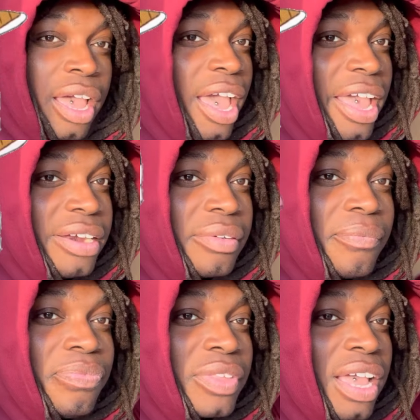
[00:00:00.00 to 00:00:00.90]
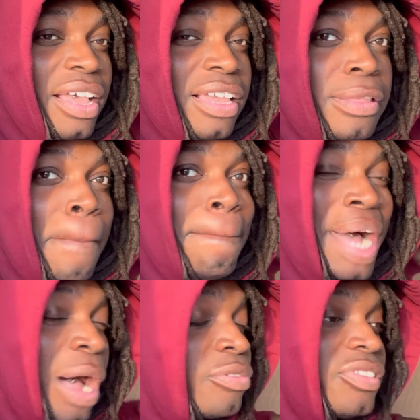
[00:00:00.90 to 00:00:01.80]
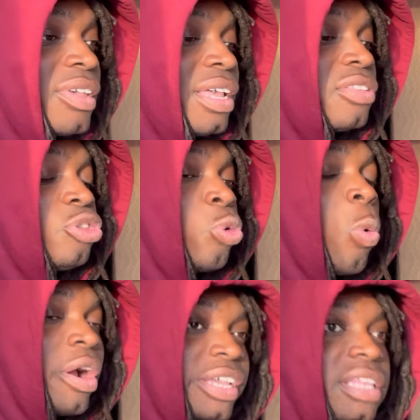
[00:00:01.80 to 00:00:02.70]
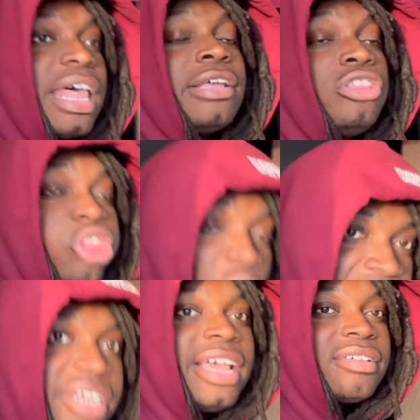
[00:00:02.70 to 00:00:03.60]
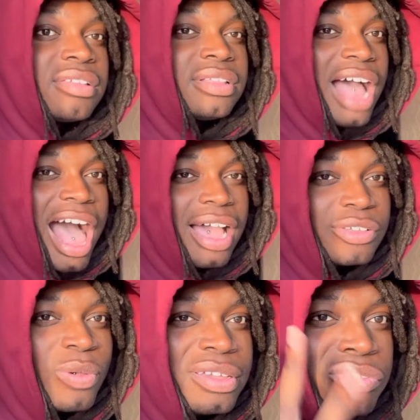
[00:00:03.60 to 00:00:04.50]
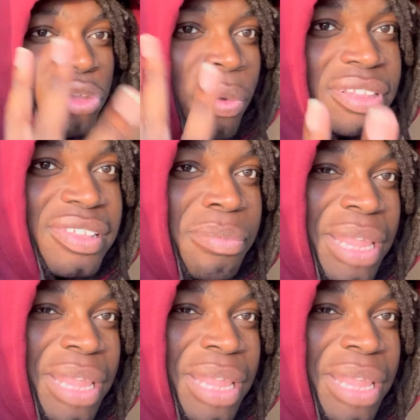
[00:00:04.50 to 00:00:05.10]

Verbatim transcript: and he's bouncing twerking, like looking niggas in the eyes while he's doing this. I'm